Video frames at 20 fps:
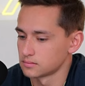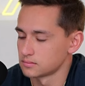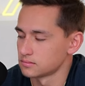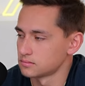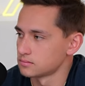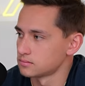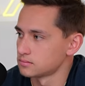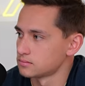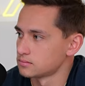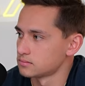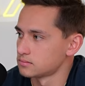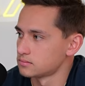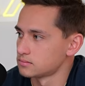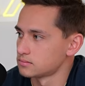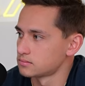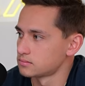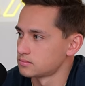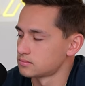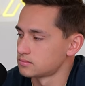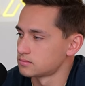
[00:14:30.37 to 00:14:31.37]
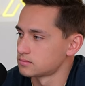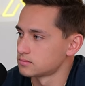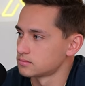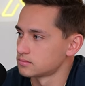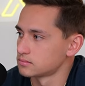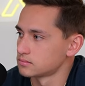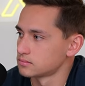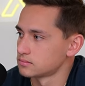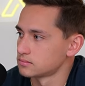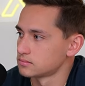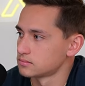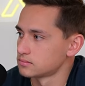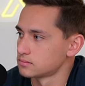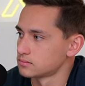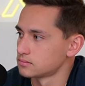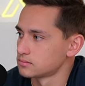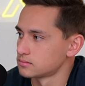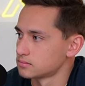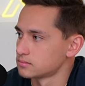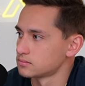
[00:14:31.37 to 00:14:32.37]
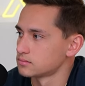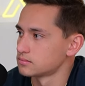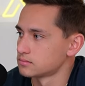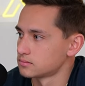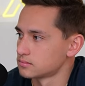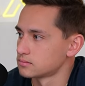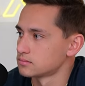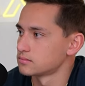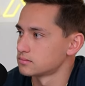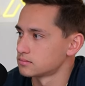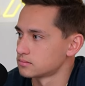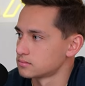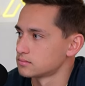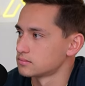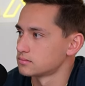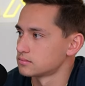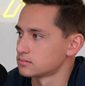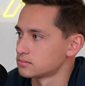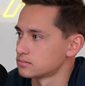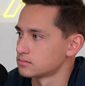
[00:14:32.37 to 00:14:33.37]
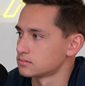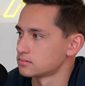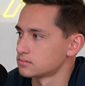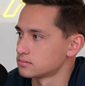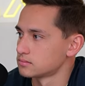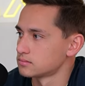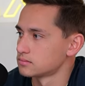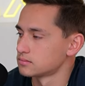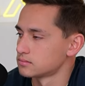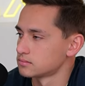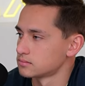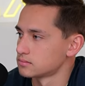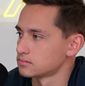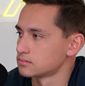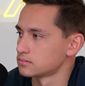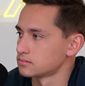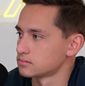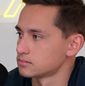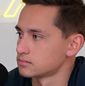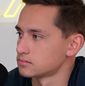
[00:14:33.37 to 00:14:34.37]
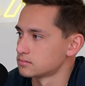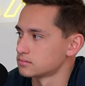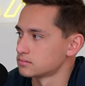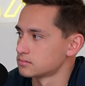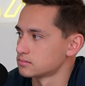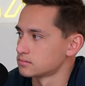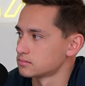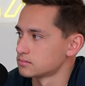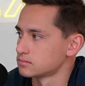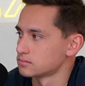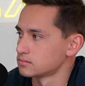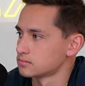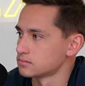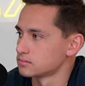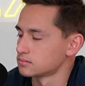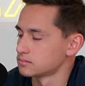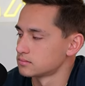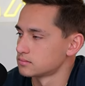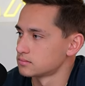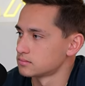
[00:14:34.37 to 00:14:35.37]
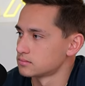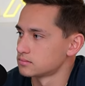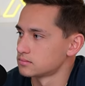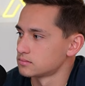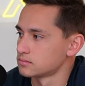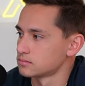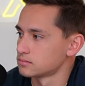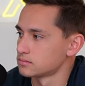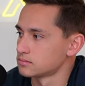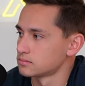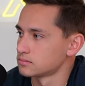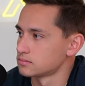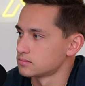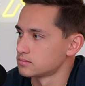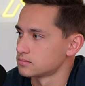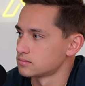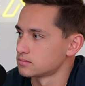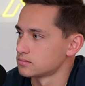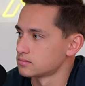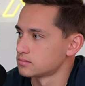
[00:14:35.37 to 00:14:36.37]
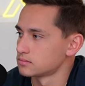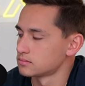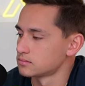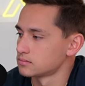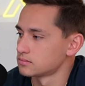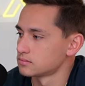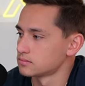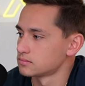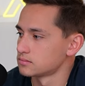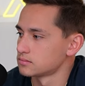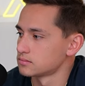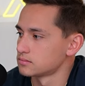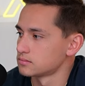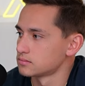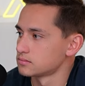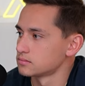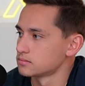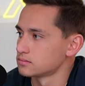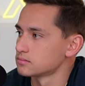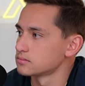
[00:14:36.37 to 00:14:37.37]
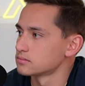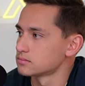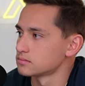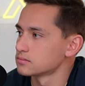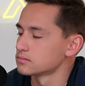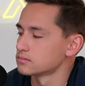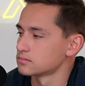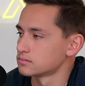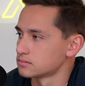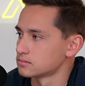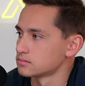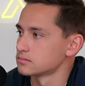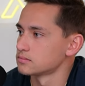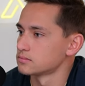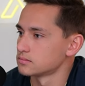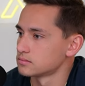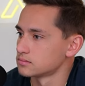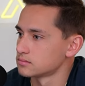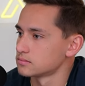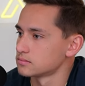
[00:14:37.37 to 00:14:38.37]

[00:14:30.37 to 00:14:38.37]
No words are spoken by the person on screen.